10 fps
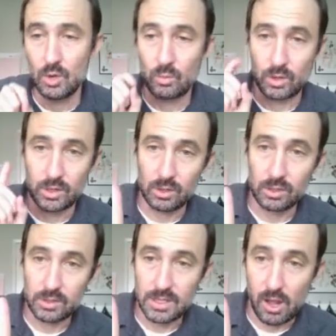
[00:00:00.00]
We're going to
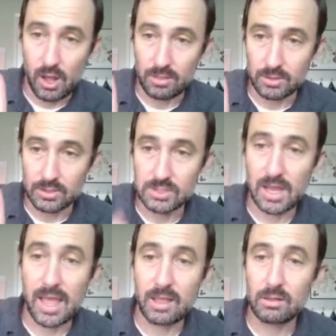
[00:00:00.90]
look at the author's
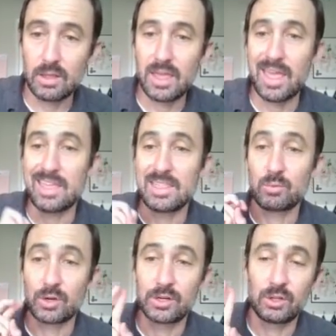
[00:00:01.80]
style, and then
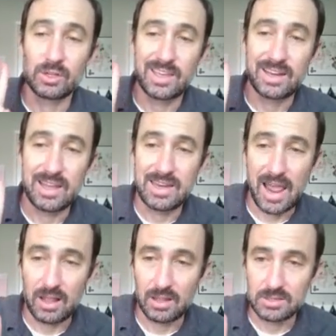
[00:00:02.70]
we're going to look at
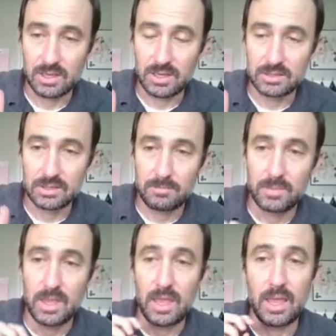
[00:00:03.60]
analysis.
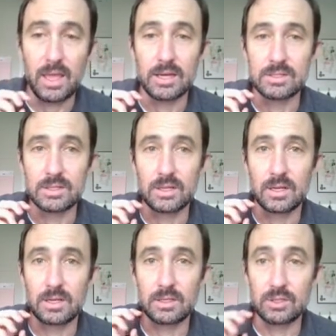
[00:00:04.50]
And
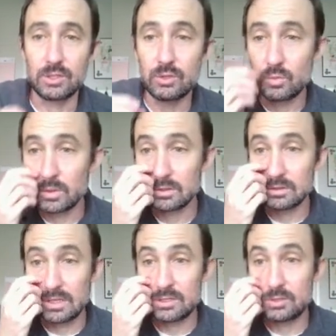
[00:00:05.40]
you will
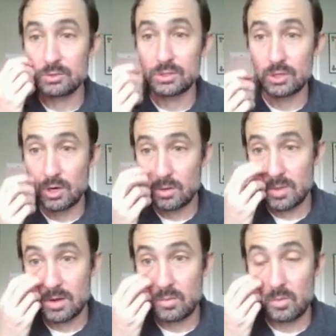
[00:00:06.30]
need to
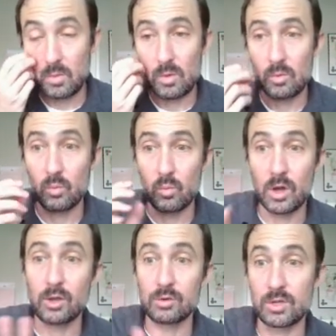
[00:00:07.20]
determine
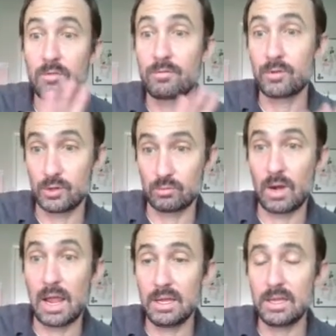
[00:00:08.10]
what goes on for your
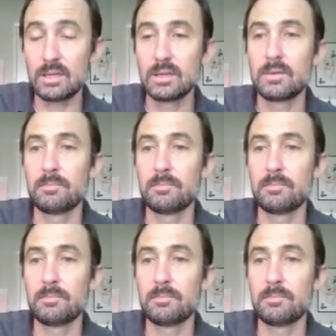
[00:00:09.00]
writing